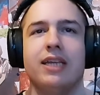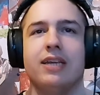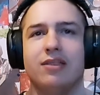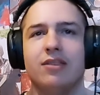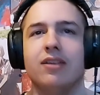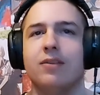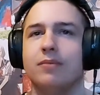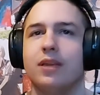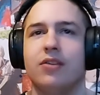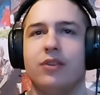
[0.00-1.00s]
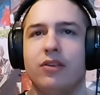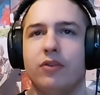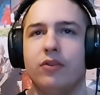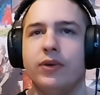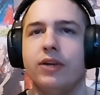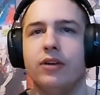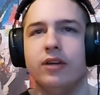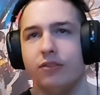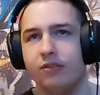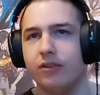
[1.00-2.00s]
cat, as he has a Greek
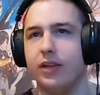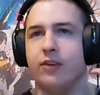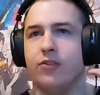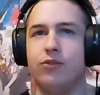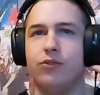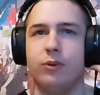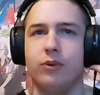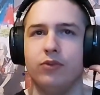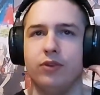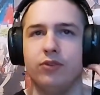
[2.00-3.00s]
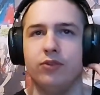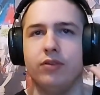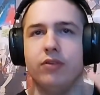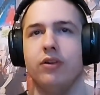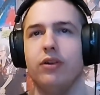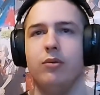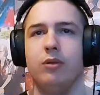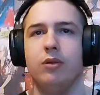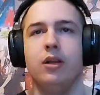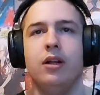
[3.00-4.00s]
goddess, likes to zoom and tries to eat other
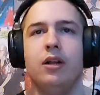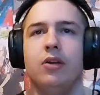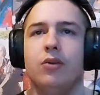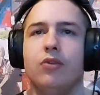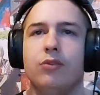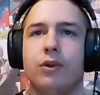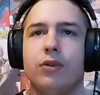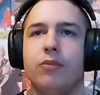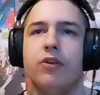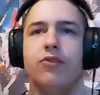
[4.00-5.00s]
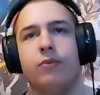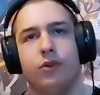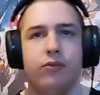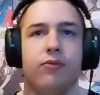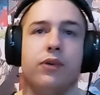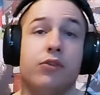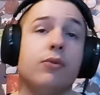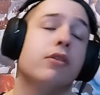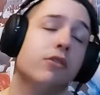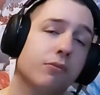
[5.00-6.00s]
animals, also will use the bathroom with you very
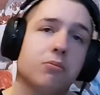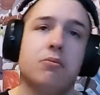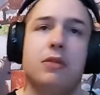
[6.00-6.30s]
sweet.